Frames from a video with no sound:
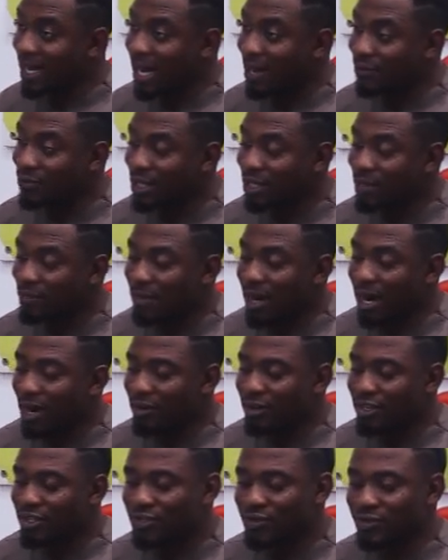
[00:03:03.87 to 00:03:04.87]
after the
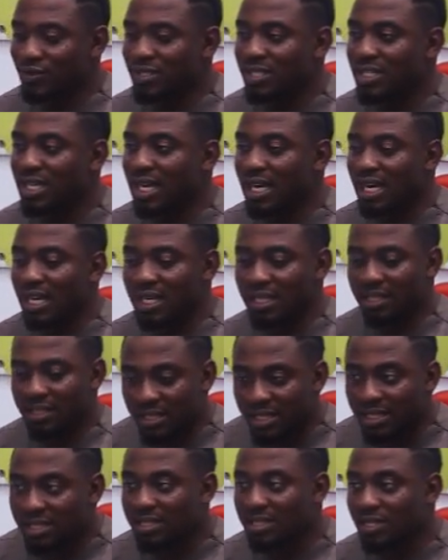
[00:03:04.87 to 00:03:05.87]
marriage to say,
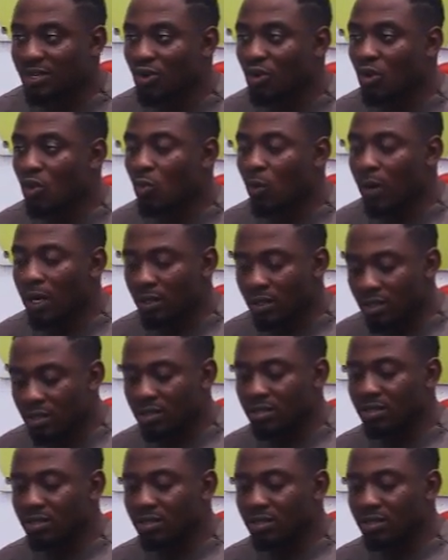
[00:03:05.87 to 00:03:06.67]
this didn't go well, this